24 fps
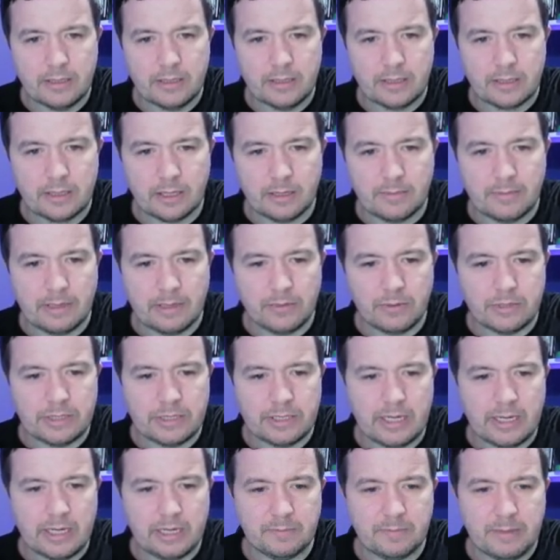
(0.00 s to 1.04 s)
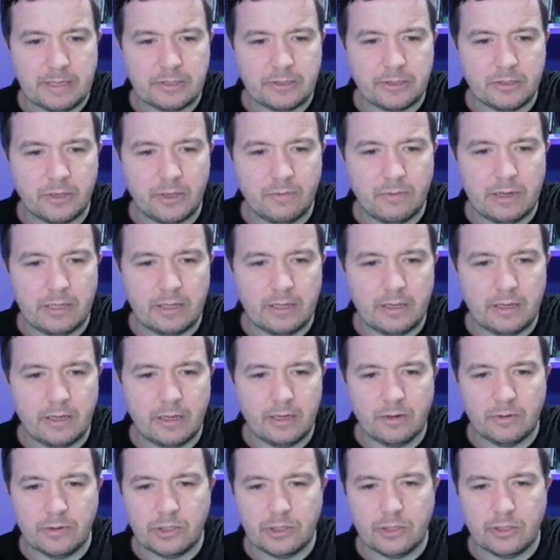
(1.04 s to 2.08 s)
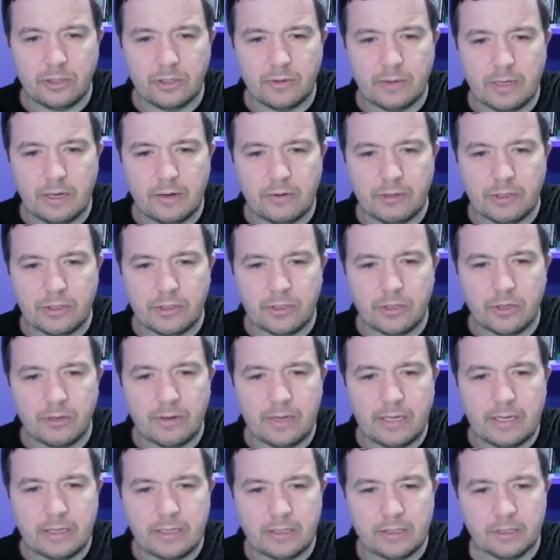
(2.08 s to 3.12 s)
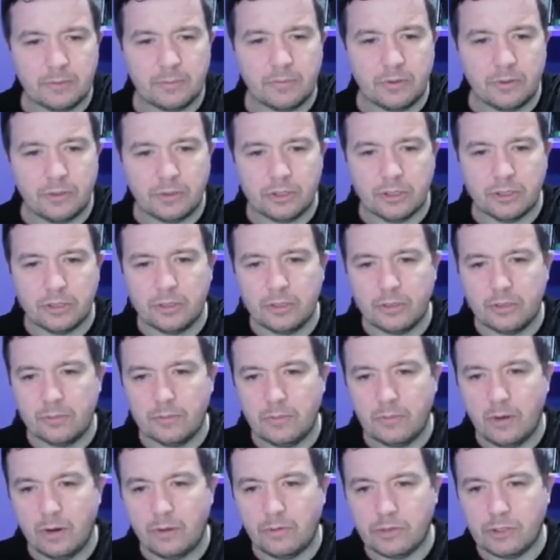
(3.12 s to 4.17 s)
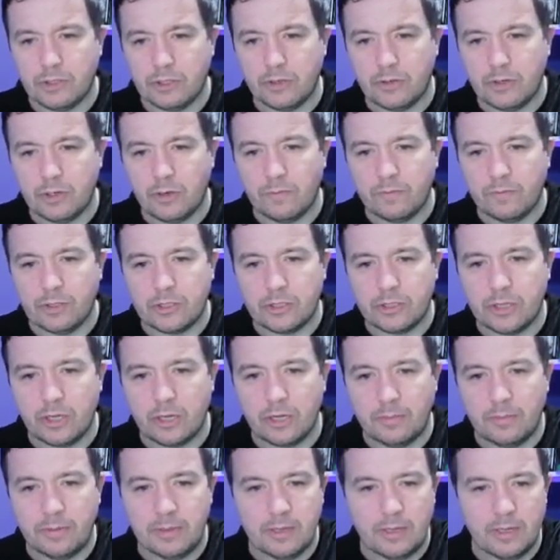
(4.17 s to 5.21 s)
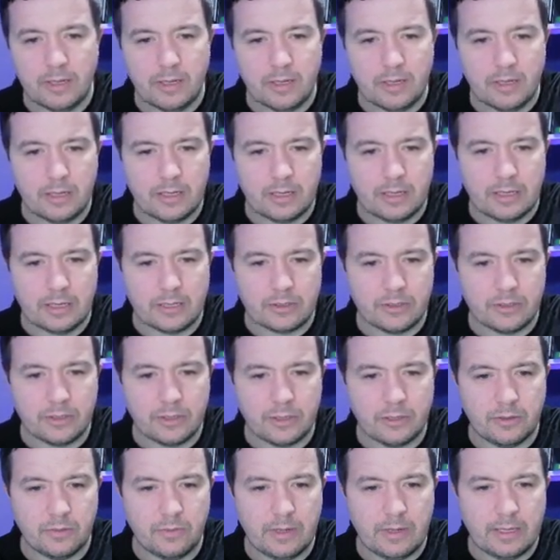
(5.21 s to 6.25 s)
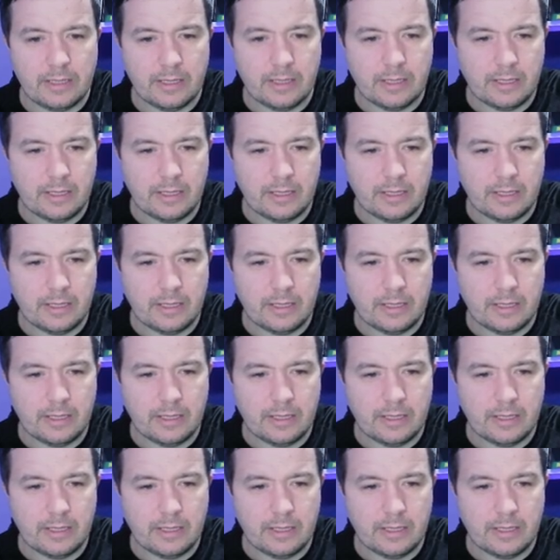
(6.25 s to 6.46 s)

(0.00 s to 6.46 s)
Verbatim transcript: Camilo size back to Orizori. Uh, Orizori into Puncheon. Orizori over the top. Gets nodded away.